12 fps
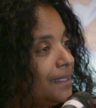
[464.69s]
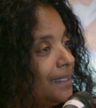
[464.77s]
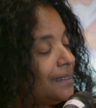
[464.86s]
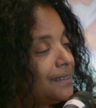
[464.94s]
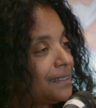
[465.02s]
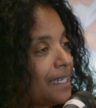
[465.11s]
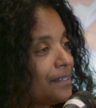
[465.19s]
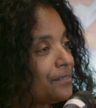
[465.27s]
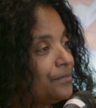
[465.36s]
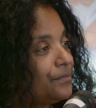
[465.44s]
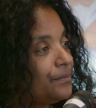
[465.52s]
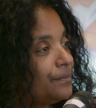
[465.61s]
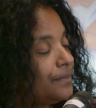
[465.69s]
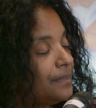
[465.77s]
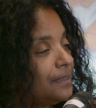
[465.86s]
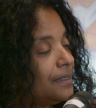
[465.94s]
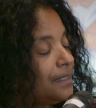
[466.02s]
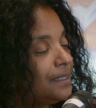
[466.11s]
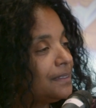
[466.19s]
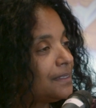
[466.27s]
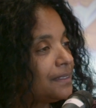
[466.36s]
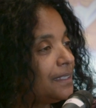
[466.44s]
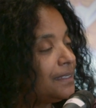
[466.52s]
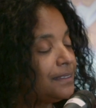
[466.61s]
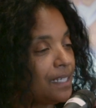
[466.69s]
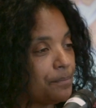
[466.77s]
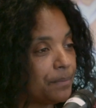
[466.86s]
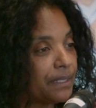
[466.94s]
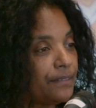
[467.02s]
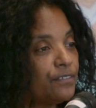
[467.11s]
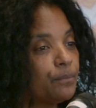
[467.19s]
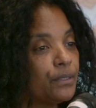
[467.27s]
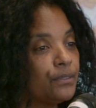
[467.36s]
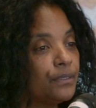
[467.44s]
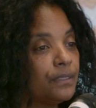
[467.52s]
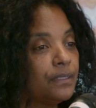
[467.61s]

it's like a, it's it's unbelievable.